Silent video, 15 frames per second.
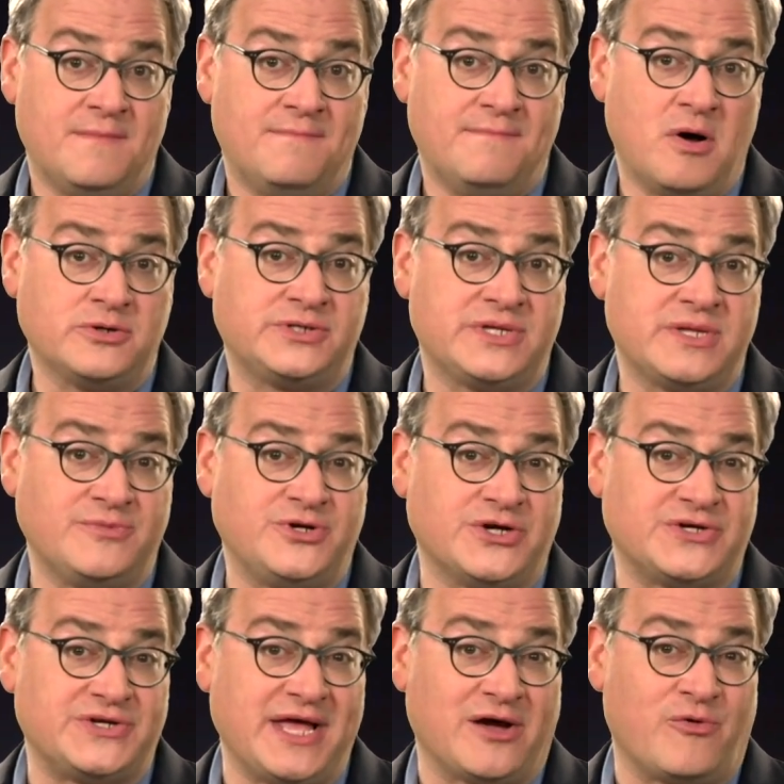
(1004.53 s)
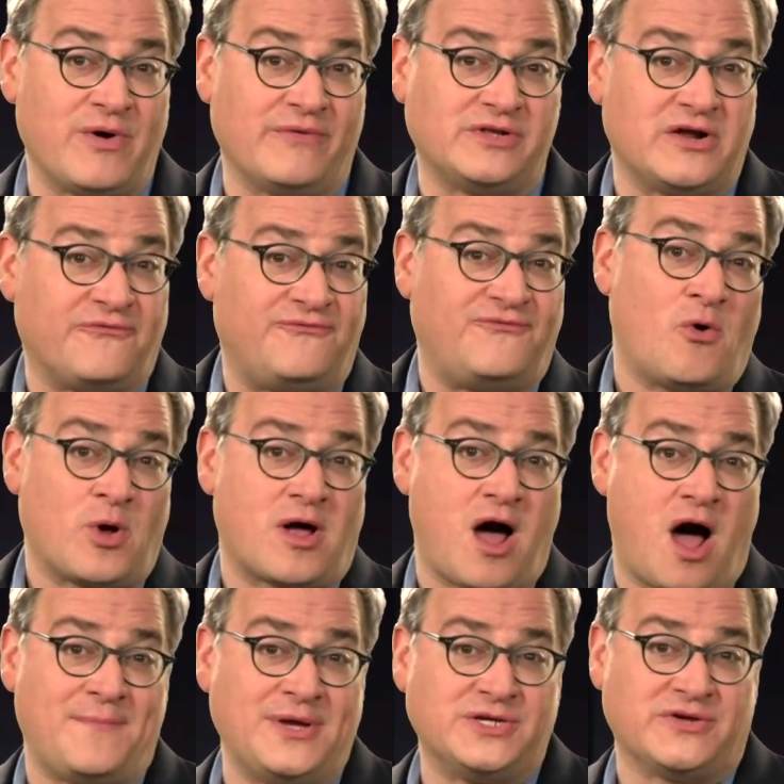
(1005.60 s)
most of them just the equivalent of
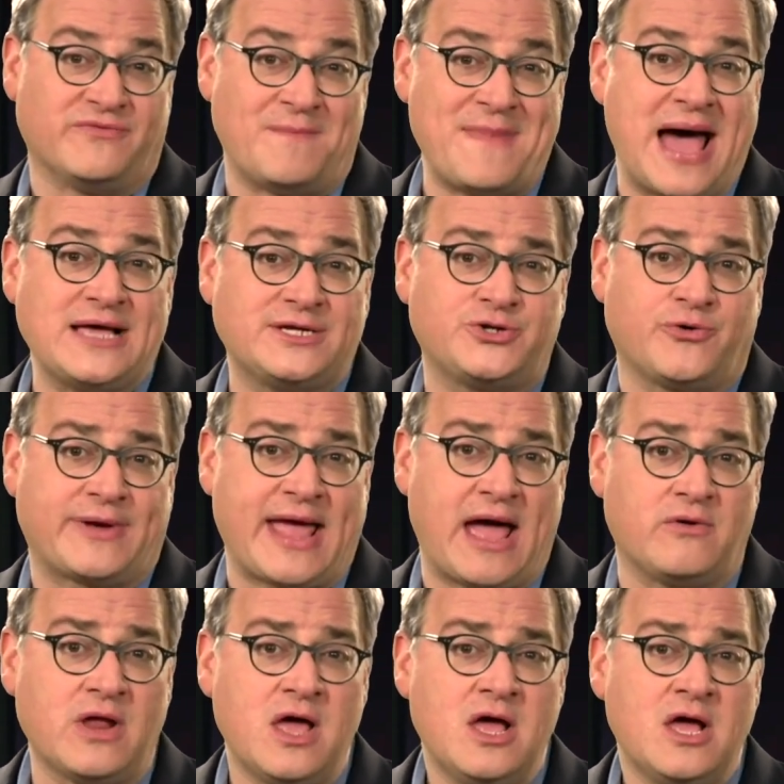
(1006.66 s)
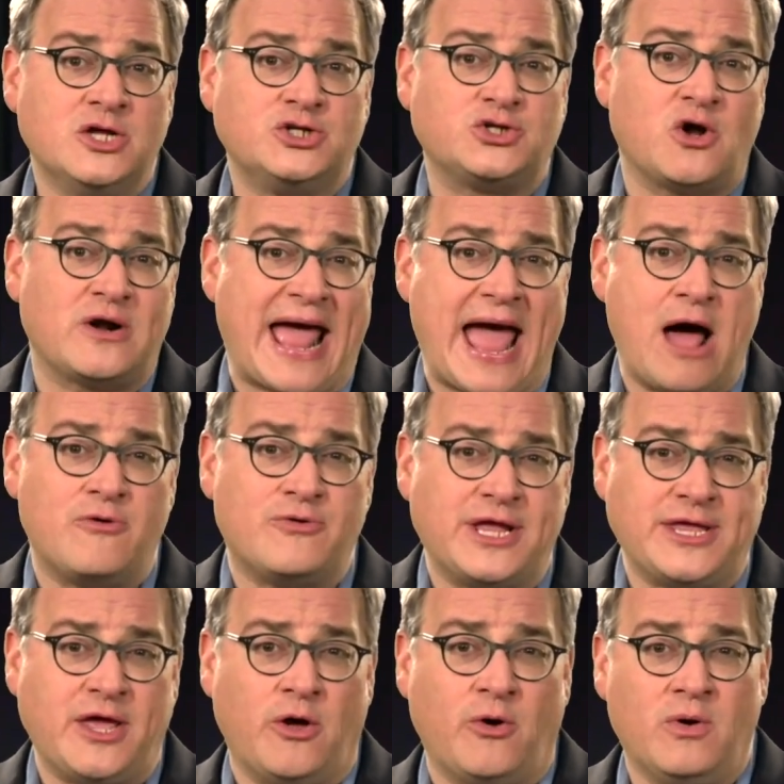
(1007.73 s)
photocopies of a master account, start
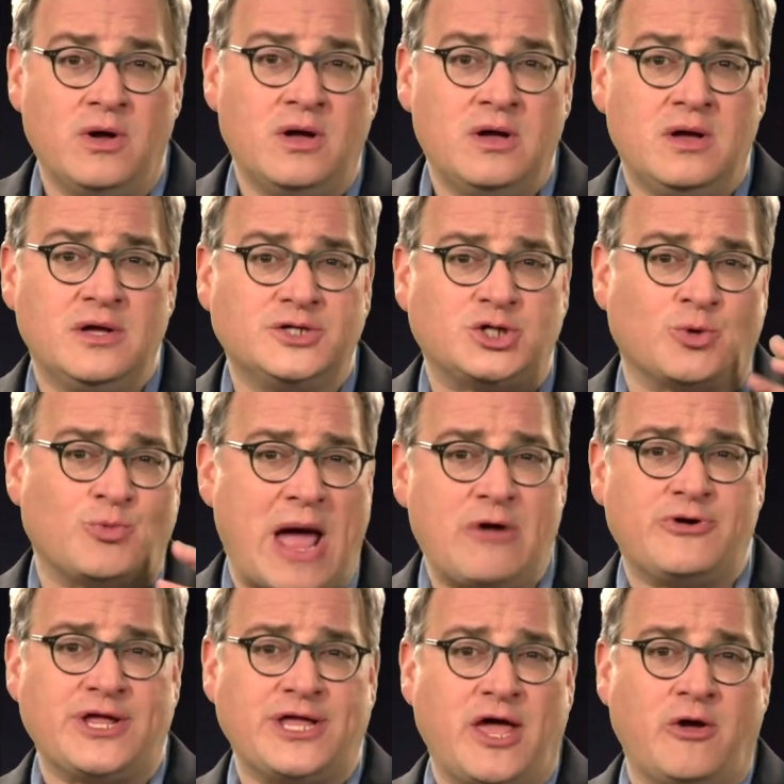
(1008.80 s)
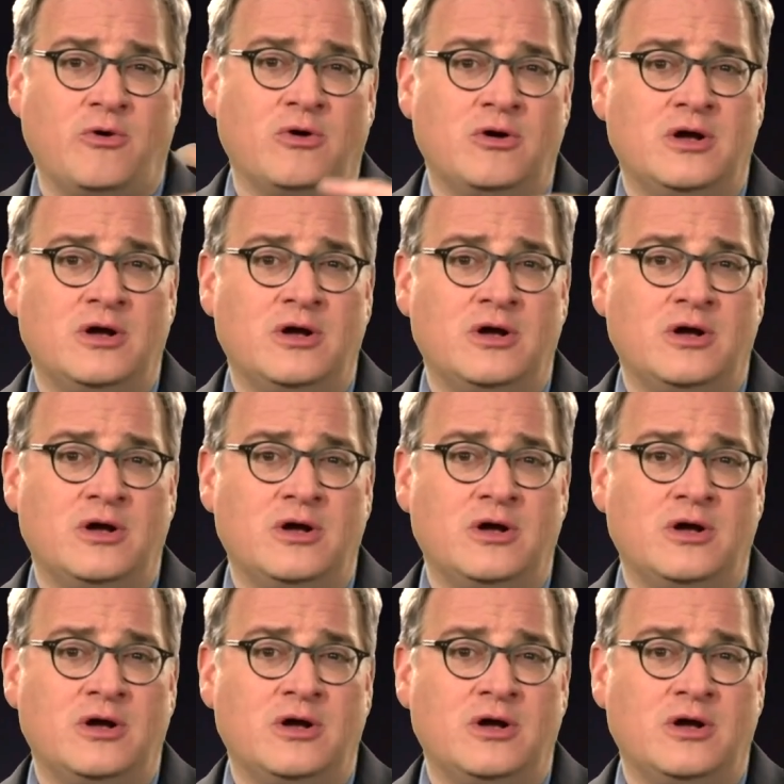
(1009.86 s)
hounding you, surrounding you,